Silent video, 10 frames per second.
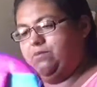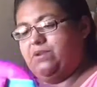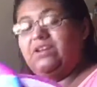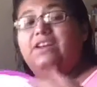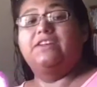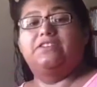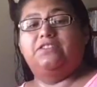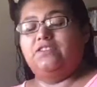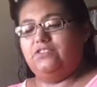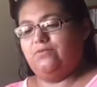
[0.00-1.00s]
because
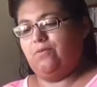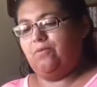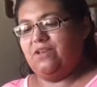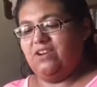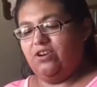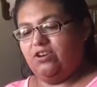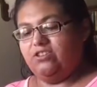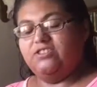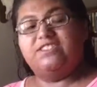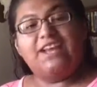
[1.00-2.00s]
this will be her
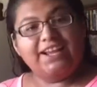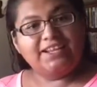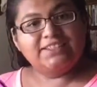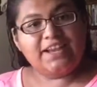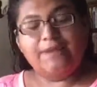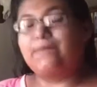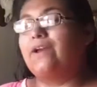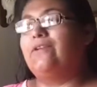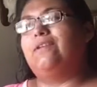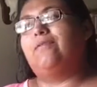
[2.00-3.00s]
second time
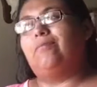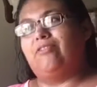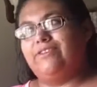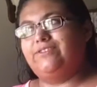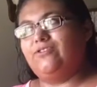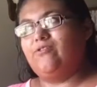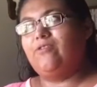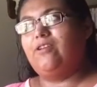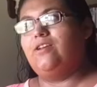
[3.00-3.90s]
going to preschool.